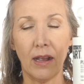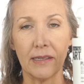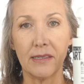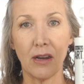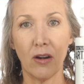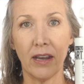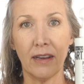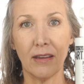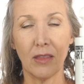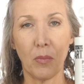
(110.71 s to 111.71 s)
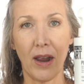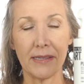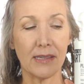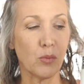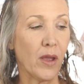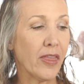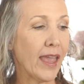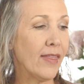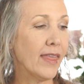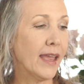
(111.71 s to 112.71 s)
started the process with,
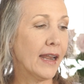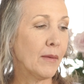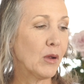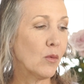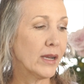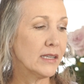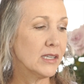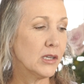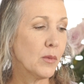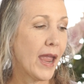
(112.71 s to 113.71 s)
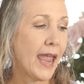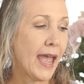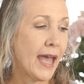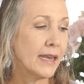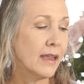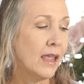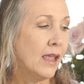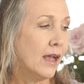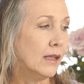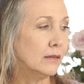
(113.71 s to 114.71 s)
and then I'm going to add
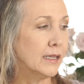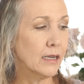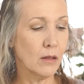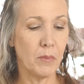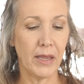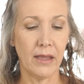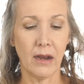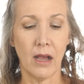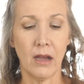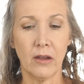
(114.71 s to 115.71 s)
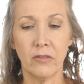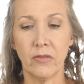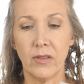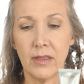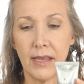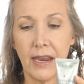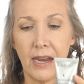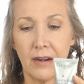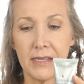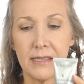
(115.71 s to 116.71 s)
a little bit of the
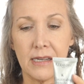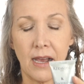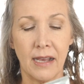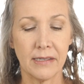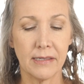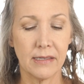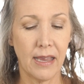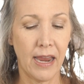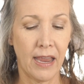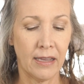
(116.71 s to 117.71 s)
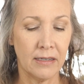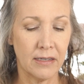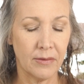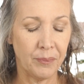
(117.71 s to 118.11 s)
Kerastase, and